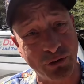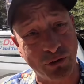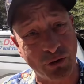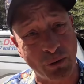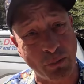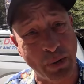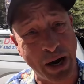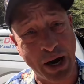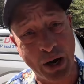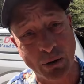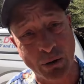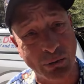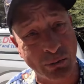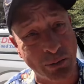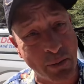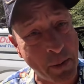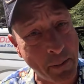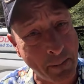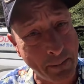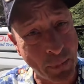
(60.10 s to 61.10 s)
is about
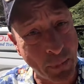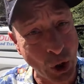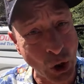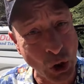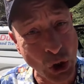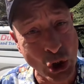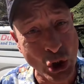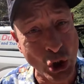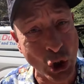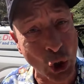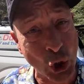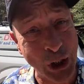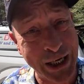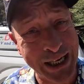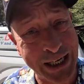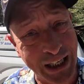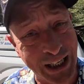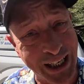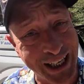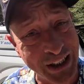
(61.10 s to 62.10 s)
Martin
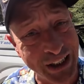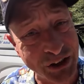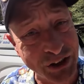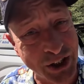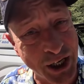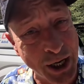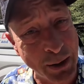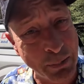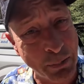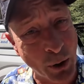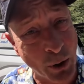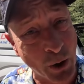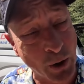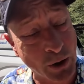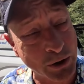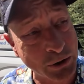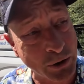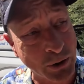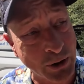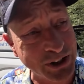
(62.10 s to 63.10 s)
Creek Lake State
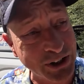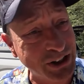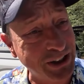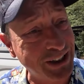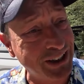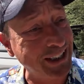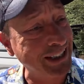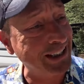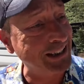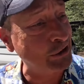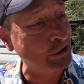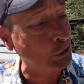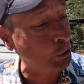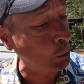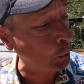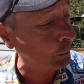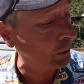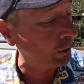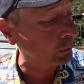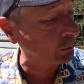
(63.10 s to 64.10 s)
Park. So let's get
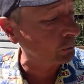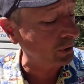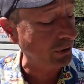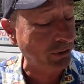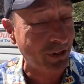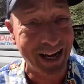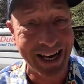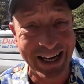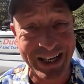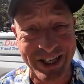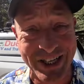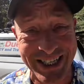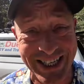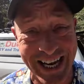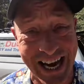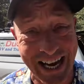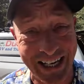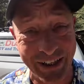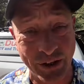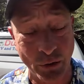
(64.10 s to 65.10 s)
to it with a
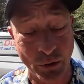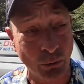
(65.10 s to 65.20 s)
site